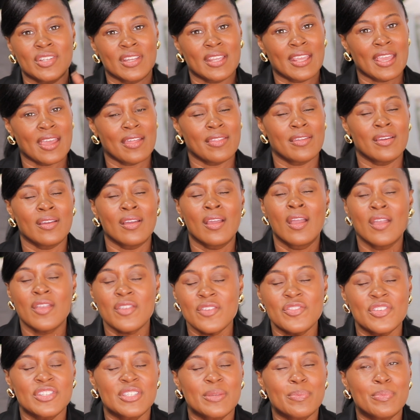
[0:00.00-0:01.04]
together
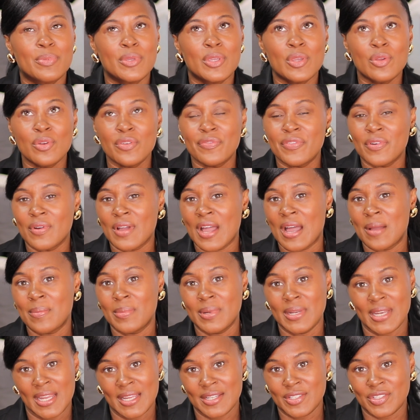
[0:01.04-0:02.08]
are just a beautiful
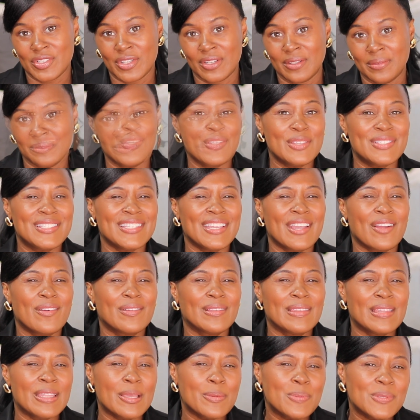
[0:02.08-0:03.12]
combination. You see her
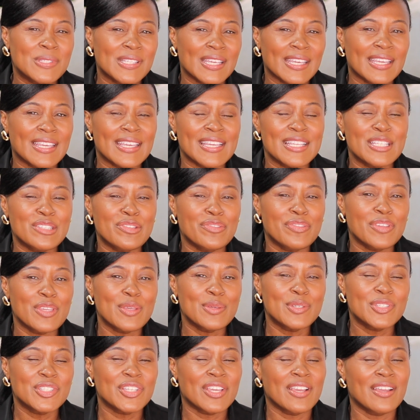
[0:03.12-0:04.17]
lipstick is
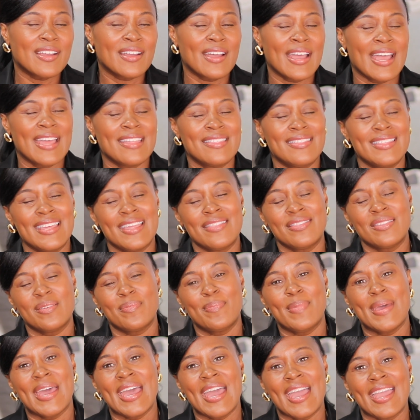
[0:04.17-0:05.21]
fuchsia and then the
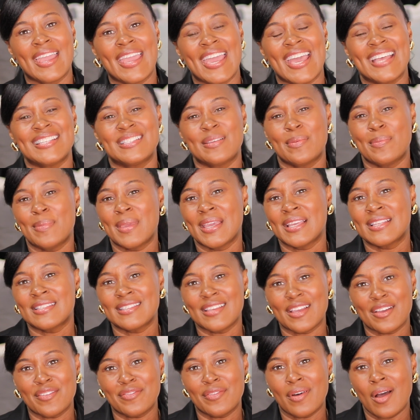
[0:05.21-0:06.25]
bag has a mix
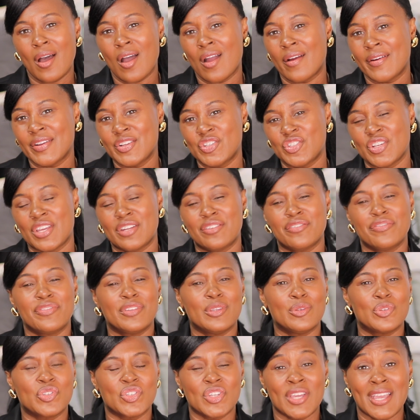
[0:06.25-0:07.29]
of orange and
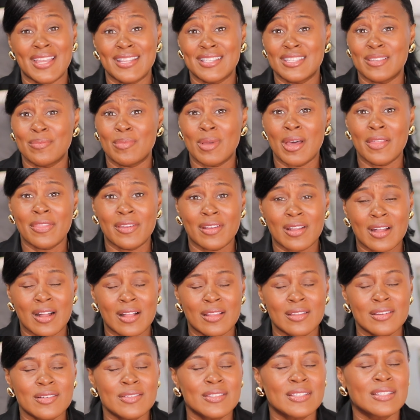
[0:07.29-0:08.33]
fuchsia and some other
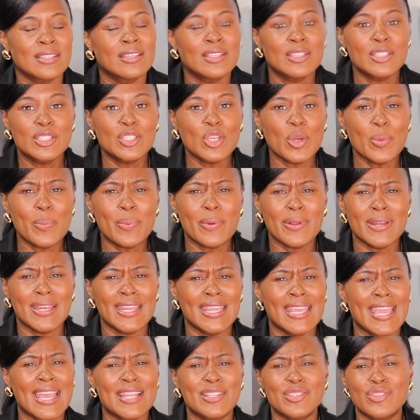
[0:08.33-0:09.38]
colors. So
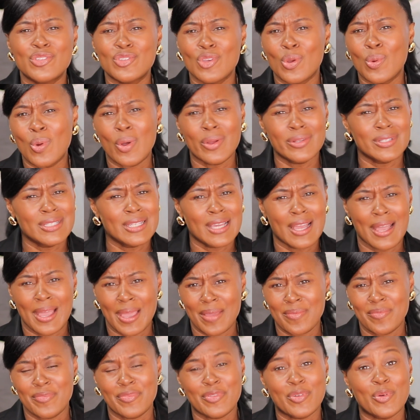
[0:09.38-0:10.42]
pretty and so on
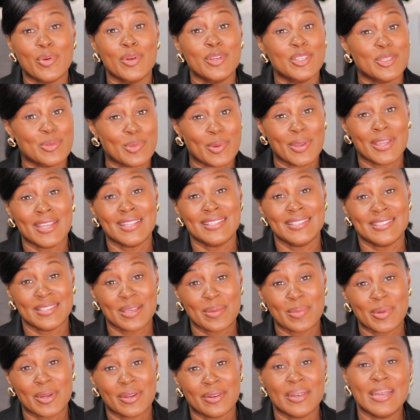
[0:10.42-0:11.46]
time for spring and
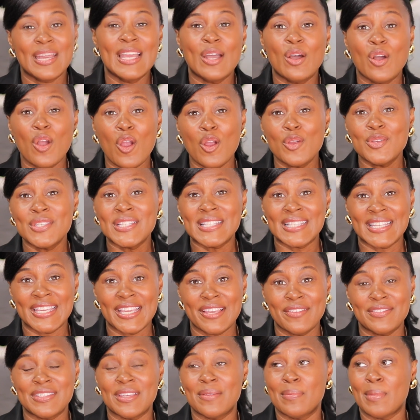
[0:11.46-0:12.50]
summer. Now her
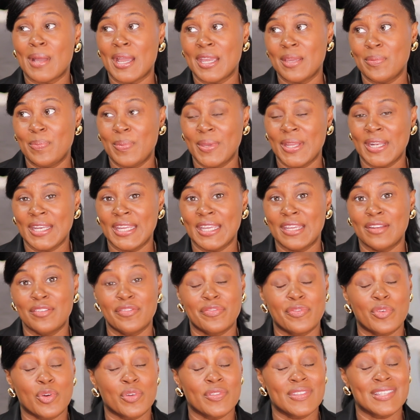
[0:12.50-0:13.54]
sleeves, in my opinion,
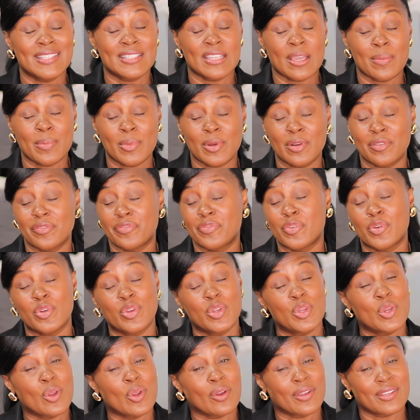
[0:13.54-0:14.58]
for the summer, for
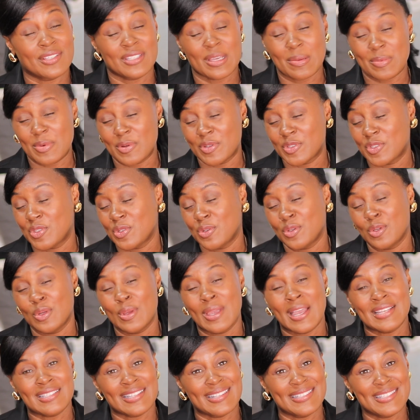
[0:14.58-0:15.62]
New York summers, you
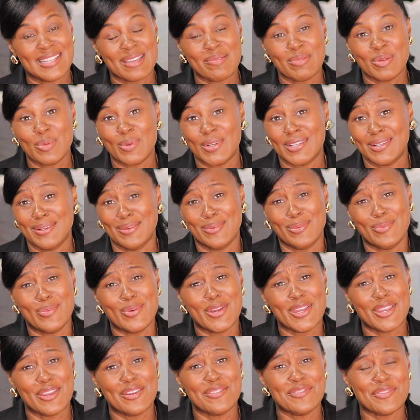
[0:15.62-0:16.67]
guys can tell me
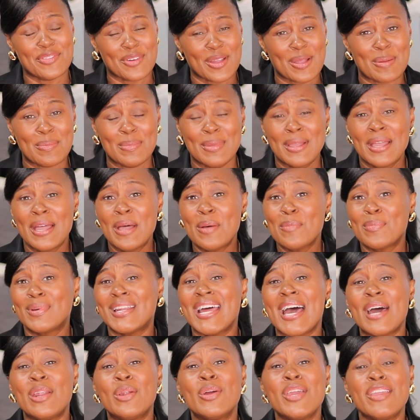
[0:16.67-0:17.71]
where you're from,
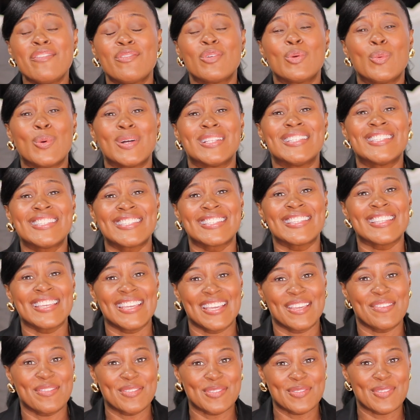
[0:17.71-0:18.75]
but I don't even want
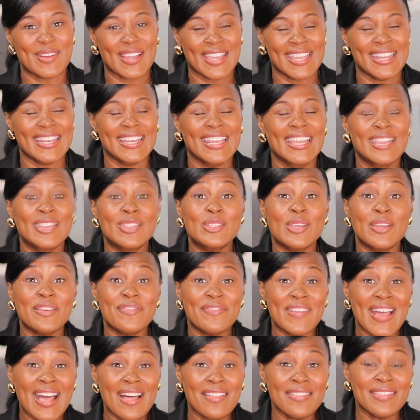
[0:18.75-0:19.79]
sleeves, right? So I
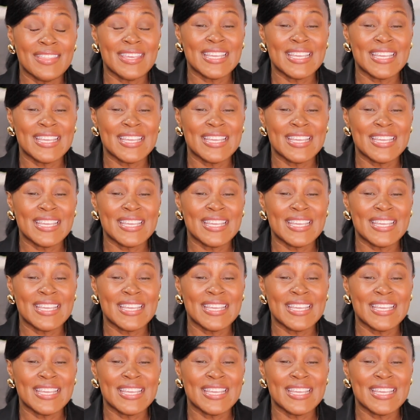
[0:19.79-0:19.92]
found